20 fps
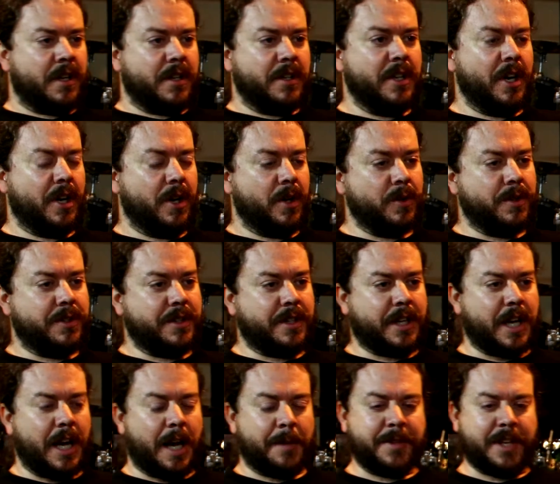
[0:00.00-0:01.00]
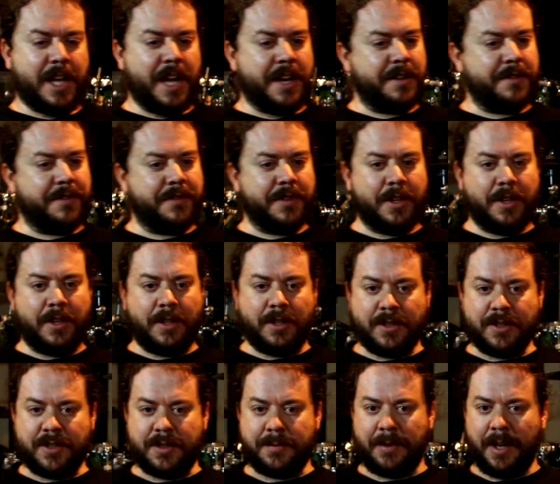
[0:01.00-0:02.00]
No complicated
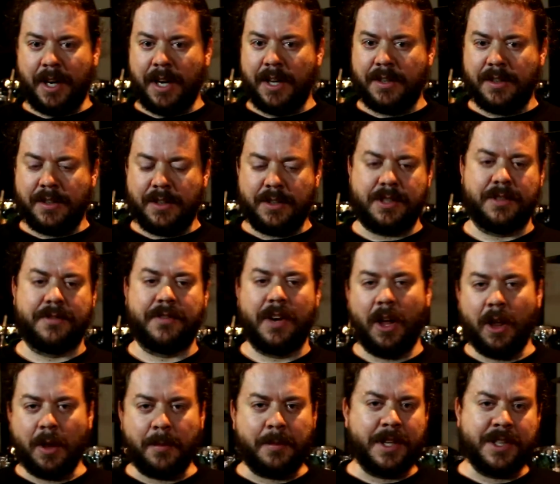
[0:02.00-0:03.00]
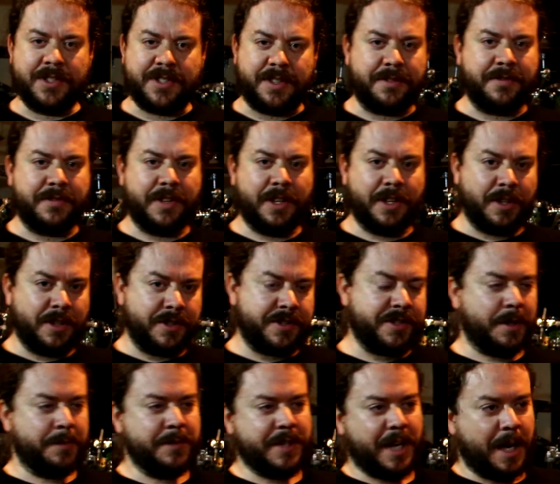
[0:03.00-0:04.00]
fills, but developments of fills.
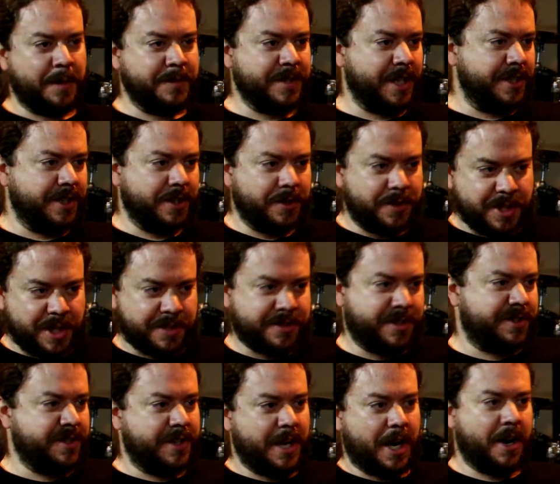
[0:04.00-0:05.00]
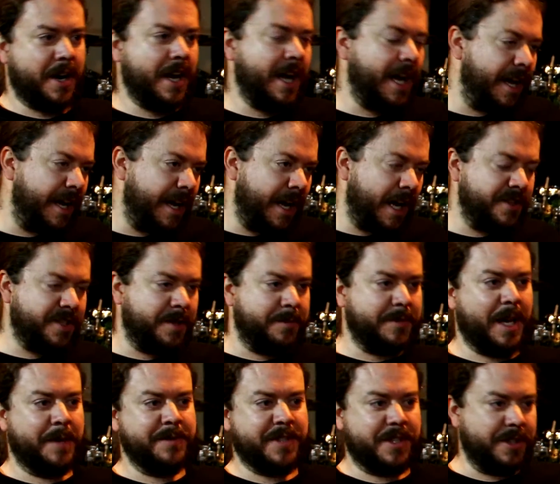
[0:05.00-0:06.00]
Sometimes I do just the snare and hi-hat,
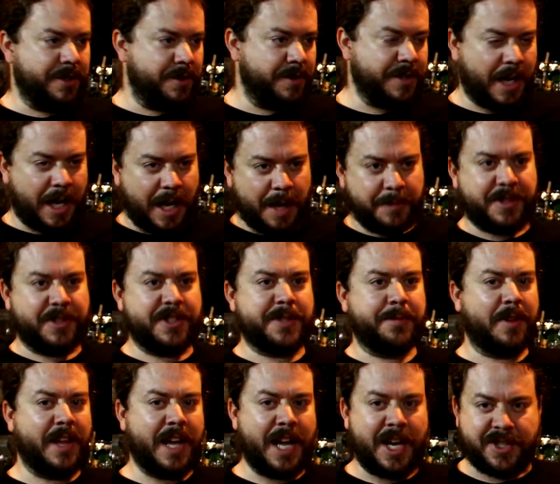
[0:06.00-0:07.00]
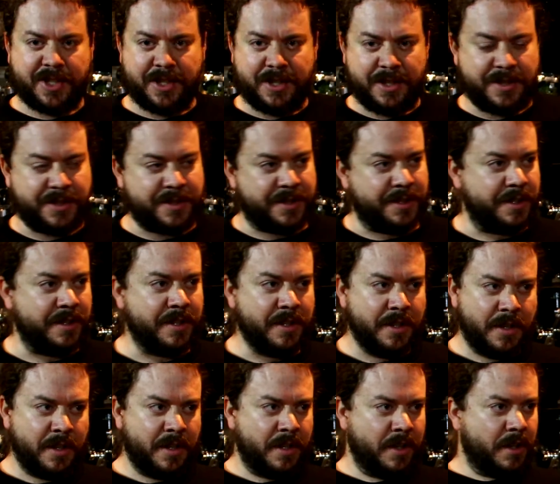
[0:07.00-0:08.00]
sometimes I do toms and splashes, and
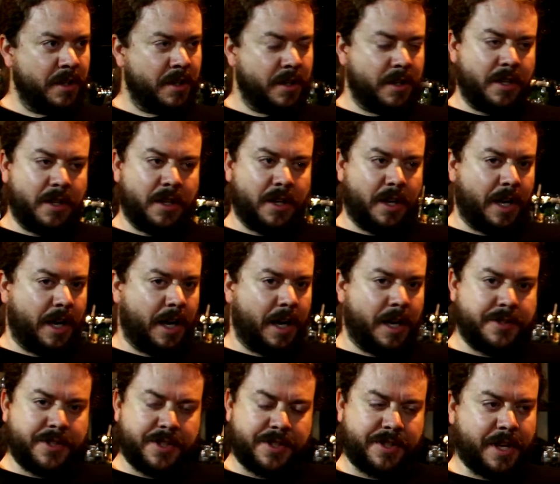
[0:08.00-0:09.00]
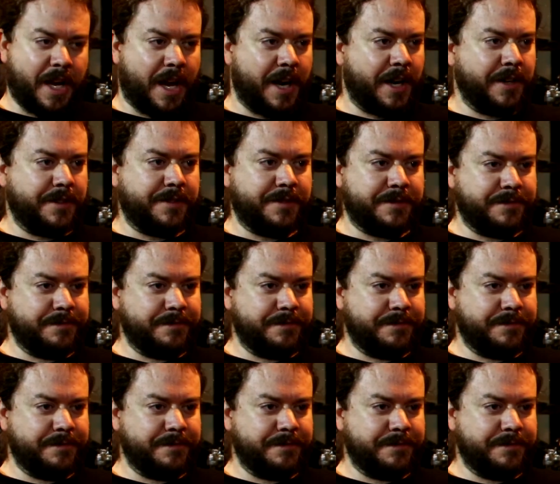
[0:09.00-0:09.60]
just kind of